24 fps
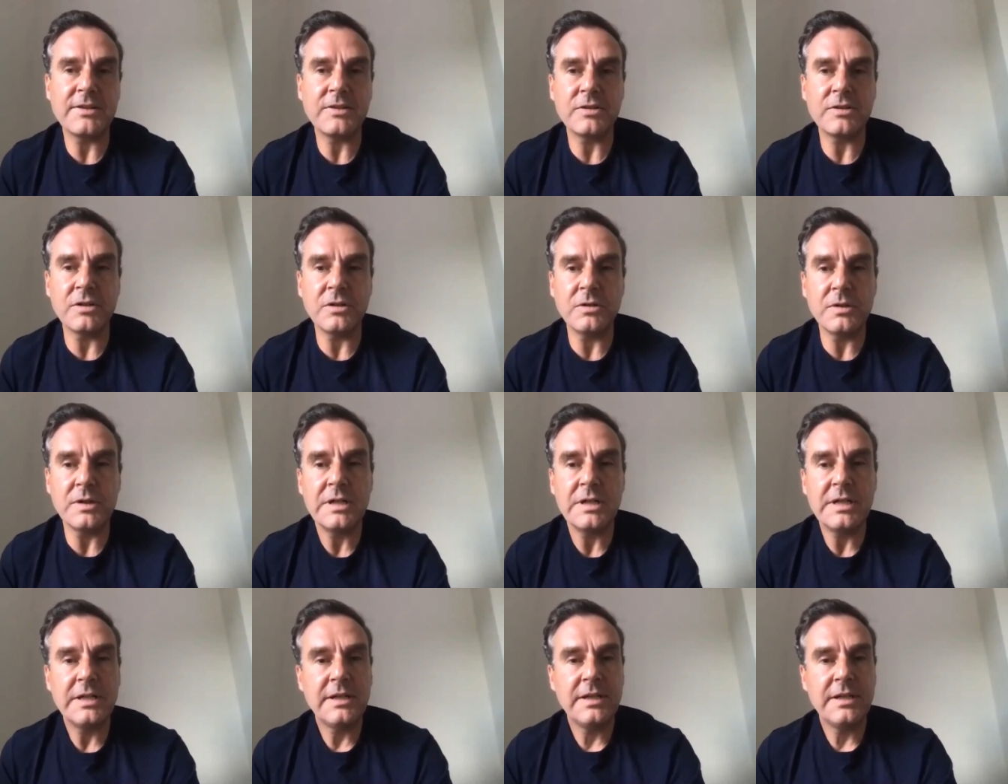So
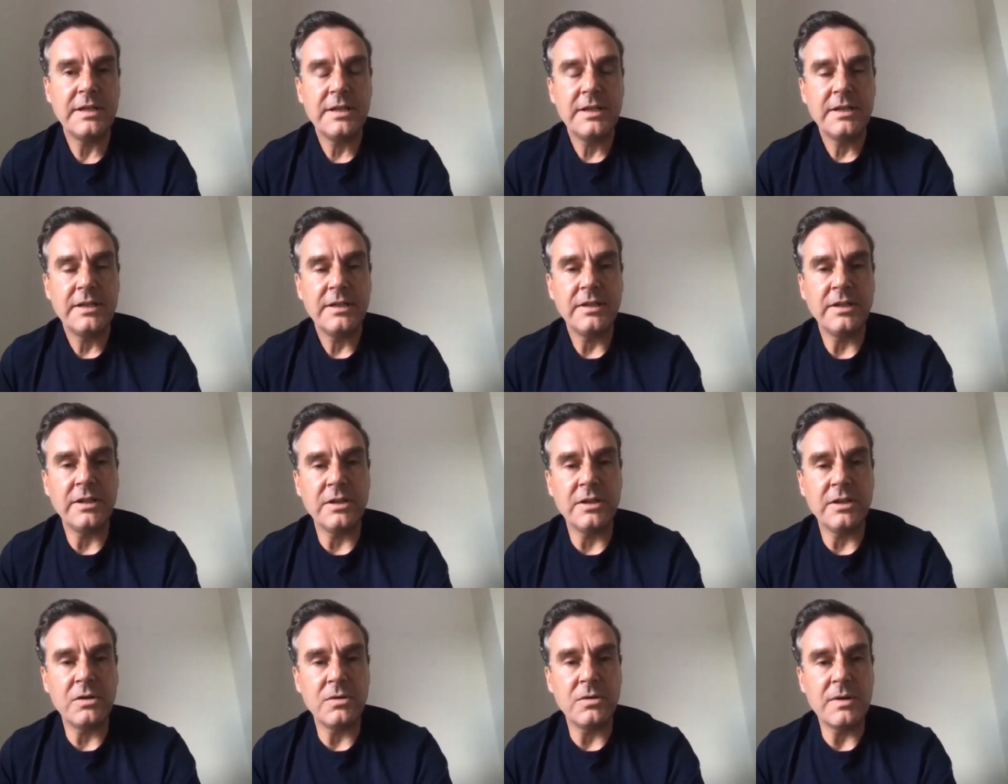
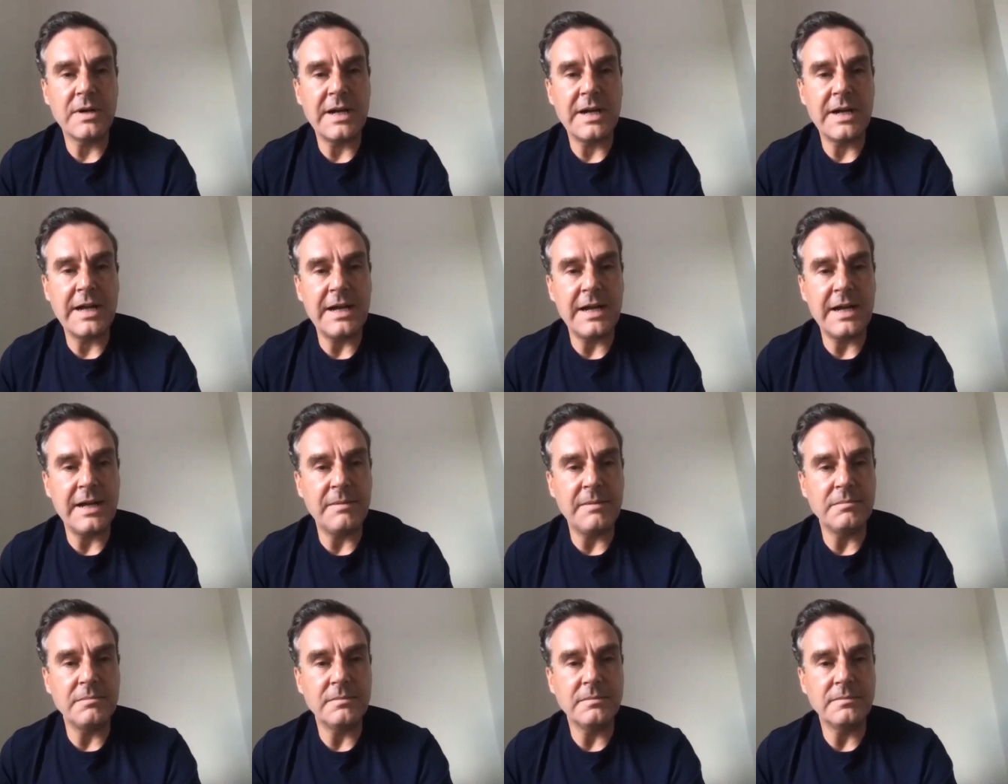you know,
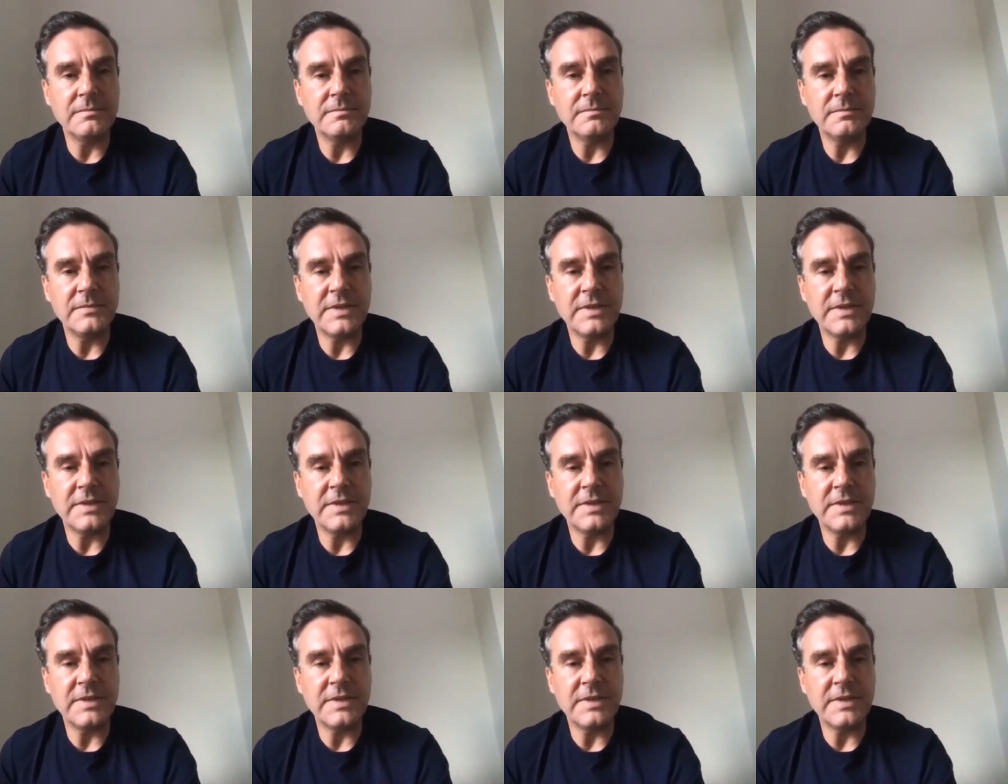um,